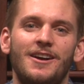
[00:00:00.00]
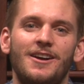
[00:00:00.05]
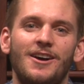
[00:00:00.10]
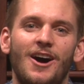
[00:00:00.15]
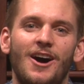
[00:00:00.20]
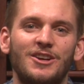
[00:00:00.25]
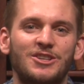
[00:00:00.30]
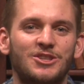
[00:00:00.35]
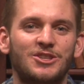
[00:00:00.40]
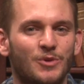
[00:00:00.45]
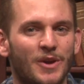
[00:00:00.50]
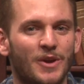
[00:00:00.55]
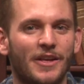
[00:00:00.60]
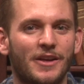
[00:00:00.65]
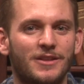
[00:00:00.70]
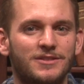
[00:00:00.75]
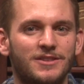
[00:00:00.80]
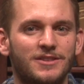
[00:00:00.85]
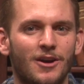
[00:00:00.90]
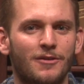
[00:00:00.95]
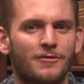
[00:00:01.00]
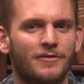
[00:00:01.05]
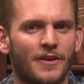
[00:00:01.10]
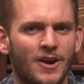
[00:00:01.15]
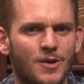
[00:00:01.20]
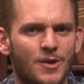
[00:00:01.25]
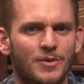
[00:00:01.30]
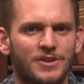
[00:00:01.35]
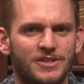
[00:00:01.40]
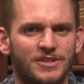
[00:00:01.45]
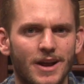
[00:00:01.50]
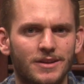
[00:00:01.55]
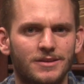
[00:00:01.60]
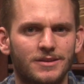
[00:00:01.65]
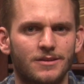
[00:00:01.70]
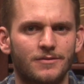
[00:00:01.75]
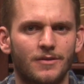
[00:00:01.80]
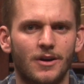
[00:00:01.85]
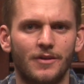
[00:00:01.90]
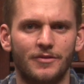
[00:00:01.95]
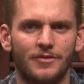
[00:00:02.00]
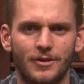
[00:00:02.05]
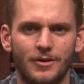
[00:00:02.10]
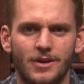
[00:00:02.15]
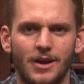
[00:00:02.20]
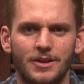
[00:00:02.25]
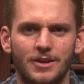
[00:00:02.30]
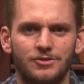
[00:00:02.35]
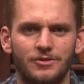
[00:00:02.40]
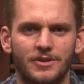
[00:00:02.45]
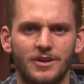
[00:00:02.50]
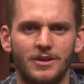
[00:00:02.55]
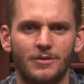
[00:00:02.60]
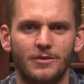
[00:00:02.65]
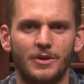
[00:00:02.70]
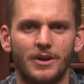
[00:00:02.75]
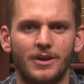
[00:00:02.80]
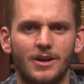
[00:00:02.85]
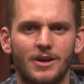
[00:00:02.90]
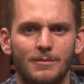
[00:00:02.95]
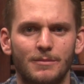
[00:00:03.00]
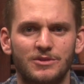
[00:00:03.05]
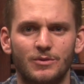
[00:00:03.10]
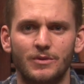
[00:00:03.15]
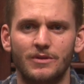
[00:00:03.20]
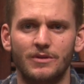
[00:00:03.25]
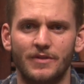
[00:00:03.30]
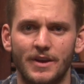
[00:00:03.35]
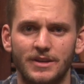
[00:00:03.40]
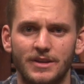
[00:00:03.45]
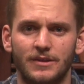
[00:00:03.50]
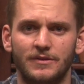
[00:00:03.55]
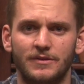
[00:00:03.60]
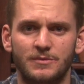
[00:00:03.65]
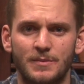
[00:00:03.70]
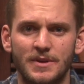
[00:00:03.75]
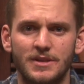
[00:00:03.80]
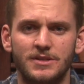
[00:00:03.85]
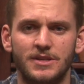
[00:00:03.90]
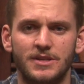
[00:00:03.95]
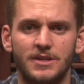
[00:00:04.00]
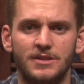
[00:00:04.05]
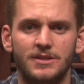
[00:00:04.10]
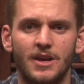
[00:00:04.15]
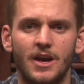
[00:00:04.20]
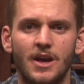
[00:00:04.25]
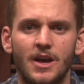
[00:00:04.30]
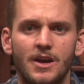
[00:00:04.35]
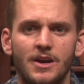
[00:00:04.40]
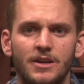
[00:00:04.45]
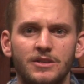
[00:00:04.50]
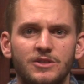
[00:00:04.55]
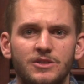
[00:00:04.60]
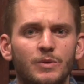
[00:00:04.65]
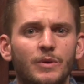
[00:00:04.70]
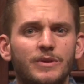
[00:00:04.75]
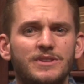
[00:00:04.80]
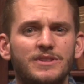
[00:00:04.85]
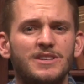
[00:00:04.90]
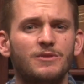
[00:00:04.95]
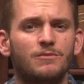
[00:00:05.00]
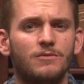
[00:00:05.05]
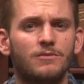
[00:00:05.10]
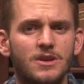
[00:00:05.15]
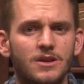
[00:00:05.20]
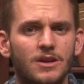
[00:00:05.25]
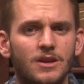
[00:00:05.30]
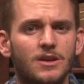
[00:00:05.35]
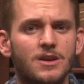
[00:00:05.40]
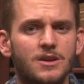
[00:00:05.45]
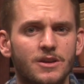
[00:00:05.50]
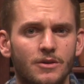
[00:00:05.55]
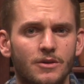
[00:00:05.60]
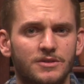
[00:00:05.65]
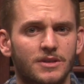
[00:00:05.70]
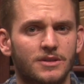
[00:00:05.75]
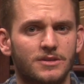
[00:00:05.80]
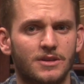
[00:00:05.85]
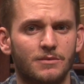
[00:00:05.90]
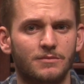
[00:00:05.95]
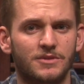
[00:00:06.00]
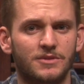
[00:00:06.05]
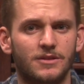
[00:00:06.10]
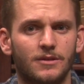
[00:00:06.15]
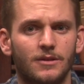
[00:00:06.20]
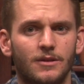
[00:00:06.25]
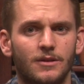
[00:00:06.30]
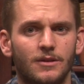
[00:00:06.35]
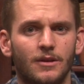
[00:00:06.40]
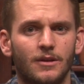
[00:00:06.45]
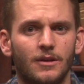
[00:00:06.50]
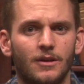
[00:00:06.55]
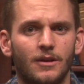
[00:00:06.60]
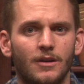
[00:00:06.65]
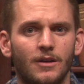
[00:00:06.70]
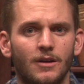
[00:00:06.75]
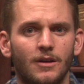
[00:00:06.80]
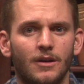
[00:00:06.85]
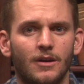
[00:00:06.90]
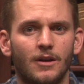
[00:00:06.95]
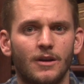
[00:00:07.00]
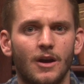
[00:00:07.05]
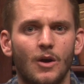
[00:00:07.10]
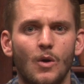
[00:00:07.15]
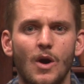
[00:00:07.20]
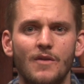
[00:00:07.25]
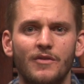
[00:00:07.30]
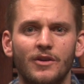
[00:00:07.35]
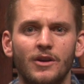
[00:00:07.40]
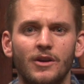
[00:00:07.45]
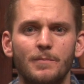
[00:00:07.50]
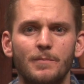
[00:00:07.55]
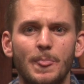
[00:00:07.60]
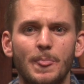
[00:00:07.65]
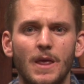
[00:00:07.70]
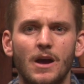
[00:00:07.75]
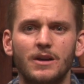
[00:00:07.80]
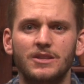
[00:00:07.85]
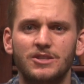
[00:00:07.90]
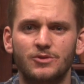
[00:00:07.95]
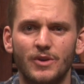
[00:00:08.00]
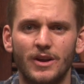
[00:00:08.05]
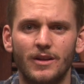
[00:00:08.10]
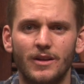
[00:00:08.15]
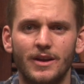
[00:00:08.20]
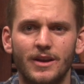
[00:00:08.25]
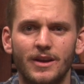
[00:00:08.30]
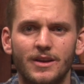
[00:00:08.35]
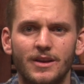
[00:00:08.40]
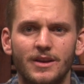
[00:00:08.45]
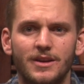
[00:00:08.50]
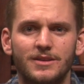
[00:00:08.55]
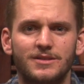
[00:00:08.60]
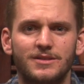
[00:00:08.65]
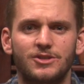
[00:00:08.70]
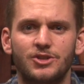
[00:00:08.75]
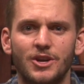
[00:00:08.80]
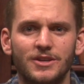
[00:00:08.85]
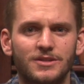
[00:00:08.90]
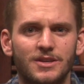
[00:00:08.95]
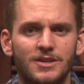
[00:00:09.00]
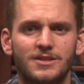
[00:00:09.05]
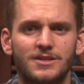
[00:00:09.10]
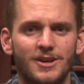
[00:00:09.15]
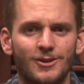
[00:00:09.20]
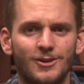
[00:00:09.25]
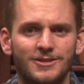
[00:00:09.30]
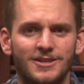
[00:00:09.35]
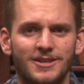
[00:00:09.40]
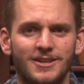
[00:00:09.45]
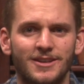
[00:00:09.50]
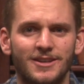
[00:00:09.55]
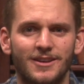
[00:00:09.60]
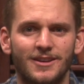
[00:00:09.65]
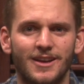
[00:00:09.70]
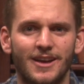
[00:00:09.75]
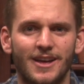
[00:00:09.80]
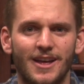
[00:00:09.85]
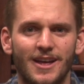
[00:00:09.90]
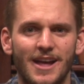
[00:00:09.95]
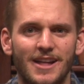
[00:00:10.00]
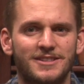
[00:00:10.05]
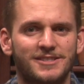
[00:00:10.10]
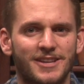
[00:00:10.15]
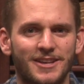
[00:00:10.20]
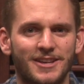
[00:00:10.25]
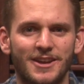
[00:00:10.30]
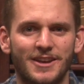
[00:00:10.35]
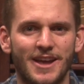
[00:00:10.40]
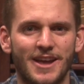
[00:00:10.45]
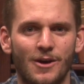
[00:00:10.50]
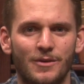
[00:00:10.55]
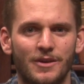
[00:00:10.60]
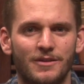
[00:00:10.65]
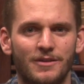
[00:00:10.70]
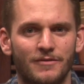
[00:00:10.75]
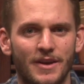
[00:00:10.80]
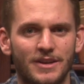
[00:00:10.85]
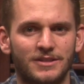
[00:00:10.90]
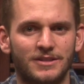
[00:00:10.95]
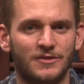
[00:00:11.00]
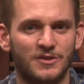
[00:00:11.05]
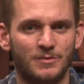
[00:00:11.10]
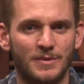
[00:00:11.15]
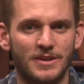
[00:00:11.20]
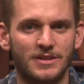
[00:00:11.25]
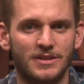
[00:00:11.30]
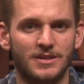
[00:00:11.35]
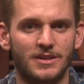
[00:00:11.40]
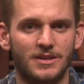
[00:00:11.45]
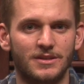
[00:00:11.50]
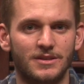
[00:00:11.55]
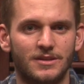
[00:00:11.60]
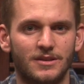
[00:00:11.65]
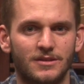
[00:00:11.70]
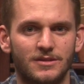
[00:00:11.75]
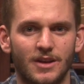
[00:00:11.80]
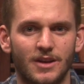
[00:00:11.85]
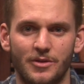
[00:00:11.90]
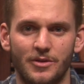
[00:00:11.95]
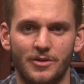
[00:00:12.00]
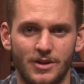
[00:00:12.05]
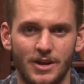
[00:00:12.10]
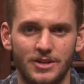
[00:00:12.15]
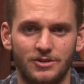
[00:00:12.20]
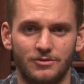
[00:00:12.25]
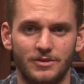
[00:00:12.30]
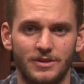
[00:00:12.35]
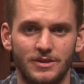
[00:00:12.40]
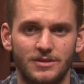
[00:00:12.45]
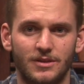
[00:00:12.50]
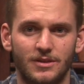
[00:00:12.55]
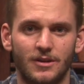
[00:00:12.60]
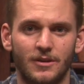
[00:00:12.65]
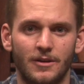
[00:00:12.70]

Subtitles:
Australians are very protective of their country when it comes to invasive species due to its unique ecosystems. However, Australia is just as guilty at sending out invasive species to other countries.